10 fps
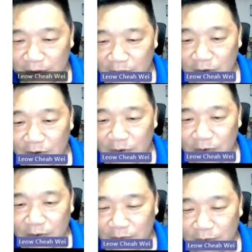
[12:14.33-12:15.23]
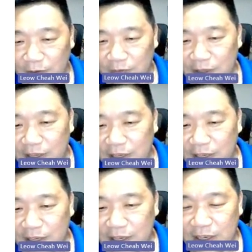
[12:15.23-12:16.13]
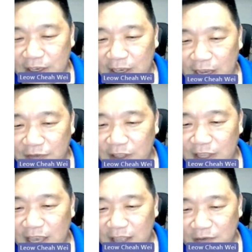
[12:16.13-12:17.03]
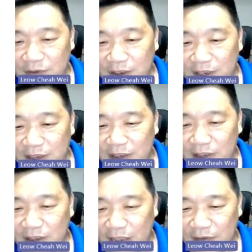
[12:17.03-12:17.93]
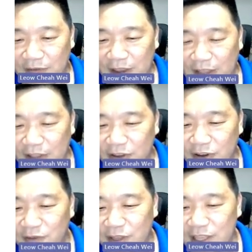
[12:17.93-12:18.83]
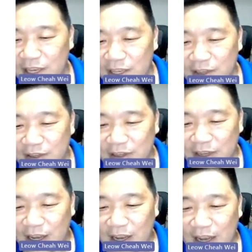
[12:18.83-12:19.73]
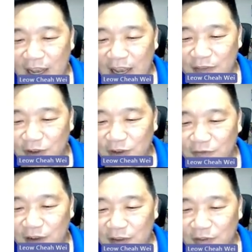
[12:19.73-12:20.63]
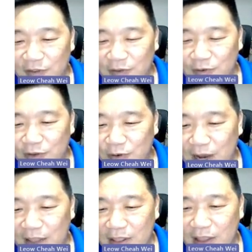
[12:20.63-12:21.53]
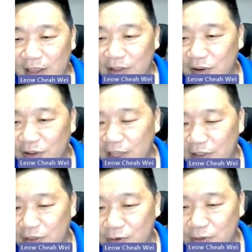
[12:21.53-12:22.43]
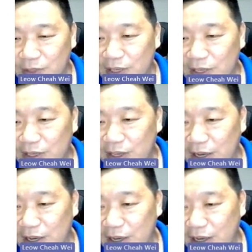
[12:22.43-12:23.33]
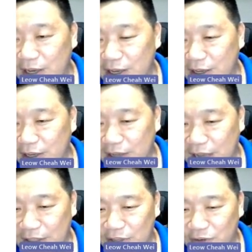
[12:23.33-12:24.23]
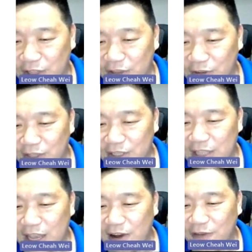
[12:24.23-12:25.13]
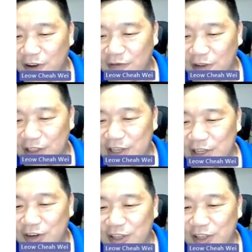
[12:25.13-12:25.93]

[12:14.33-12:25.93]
So with the, after that, we have another converter, RS485 to UART, and connect to the RT-Thread. So this type of converter is